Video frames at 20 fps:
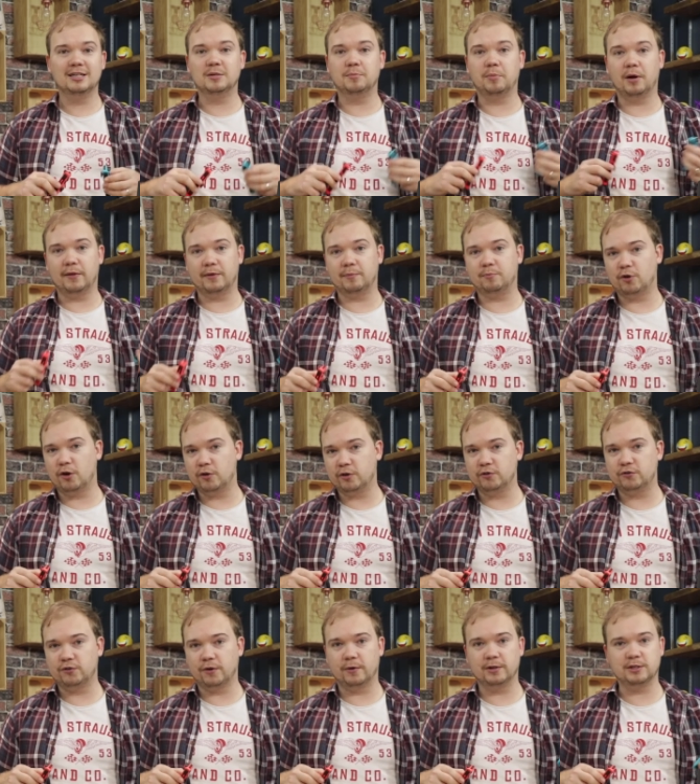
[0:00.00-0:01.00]
To buy the Pro
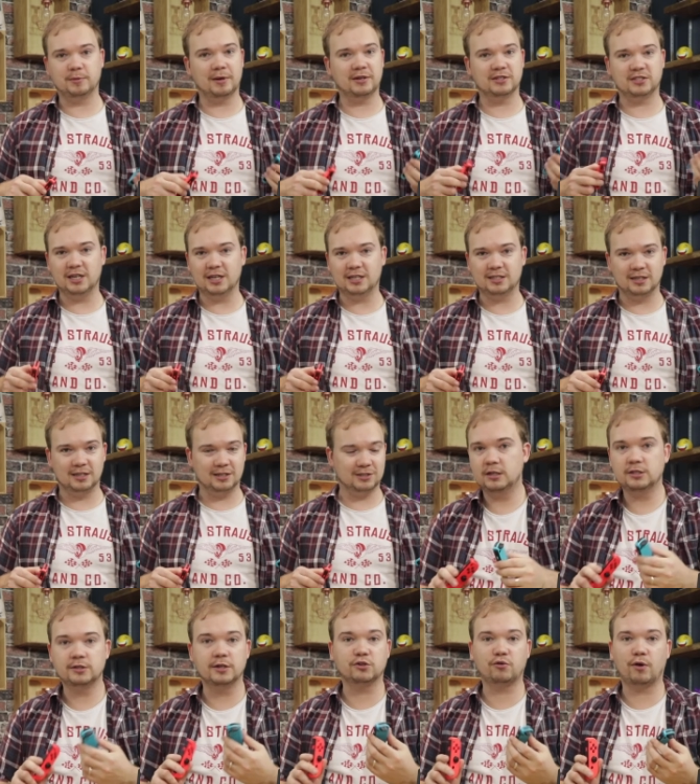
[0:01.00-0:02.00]
controllers about 60. So
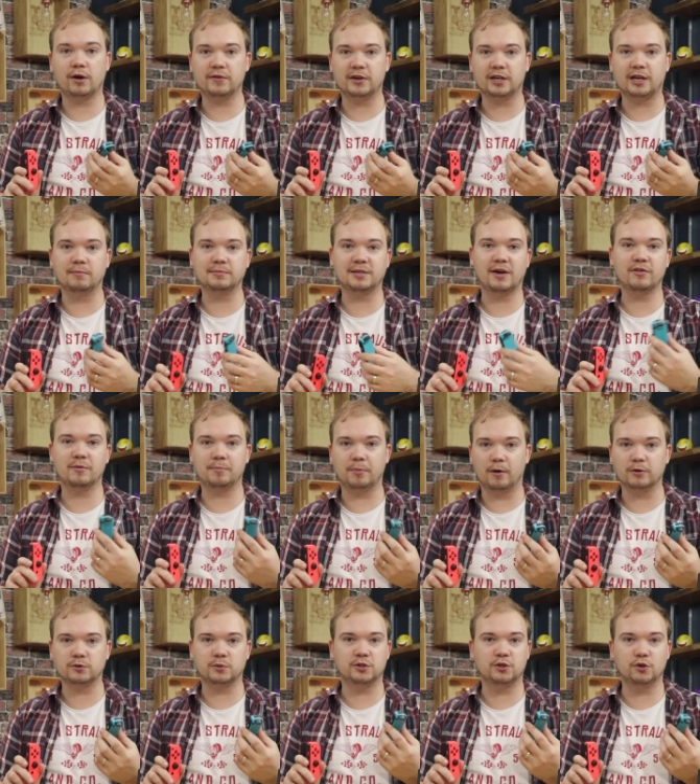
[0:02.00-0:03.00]
it's great that it comes out of the
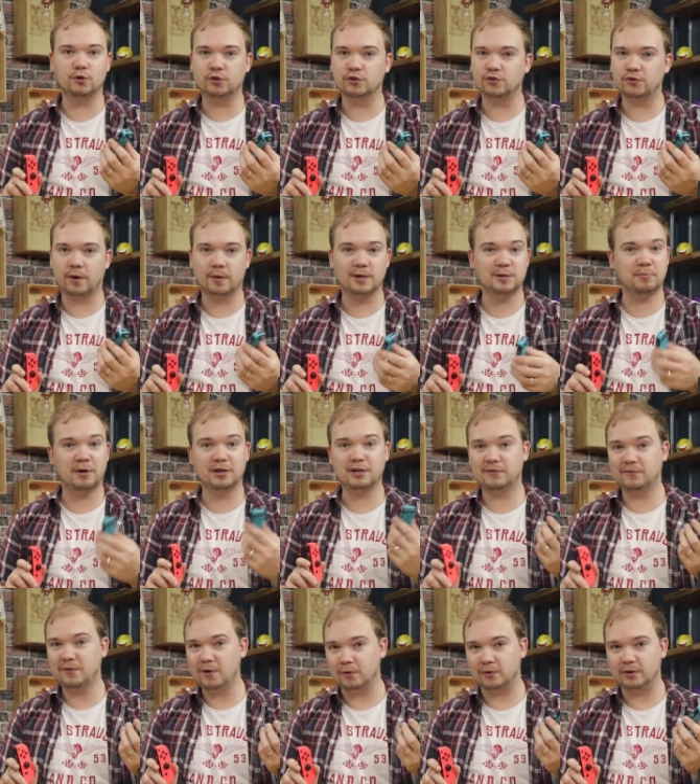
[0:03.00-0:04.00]
box with two controllers by
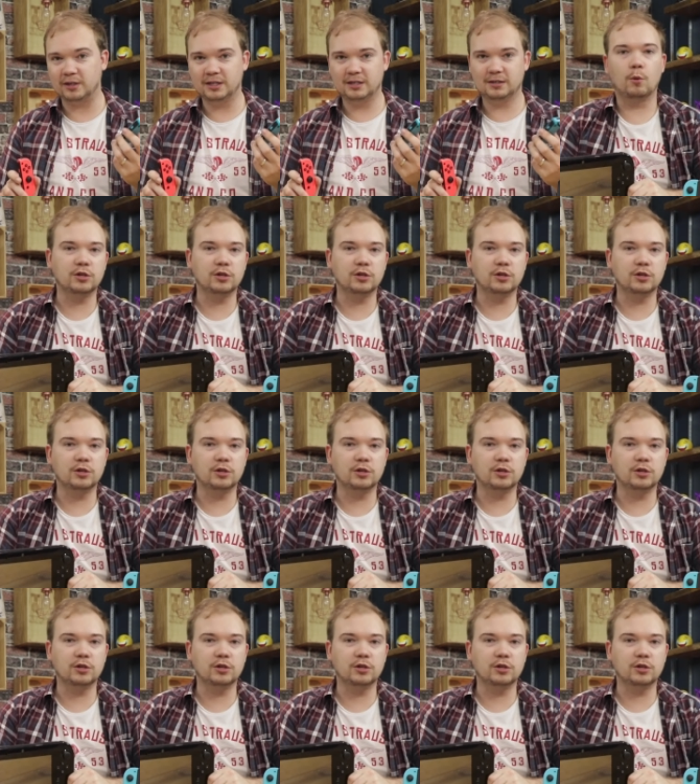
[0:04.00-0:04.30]
default.